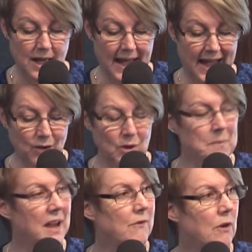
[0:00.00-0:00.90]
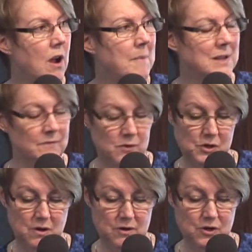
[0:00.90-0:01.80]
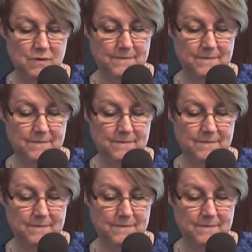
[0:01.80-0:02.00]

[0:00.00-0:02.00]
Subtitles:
How do we pay for common infrastructure?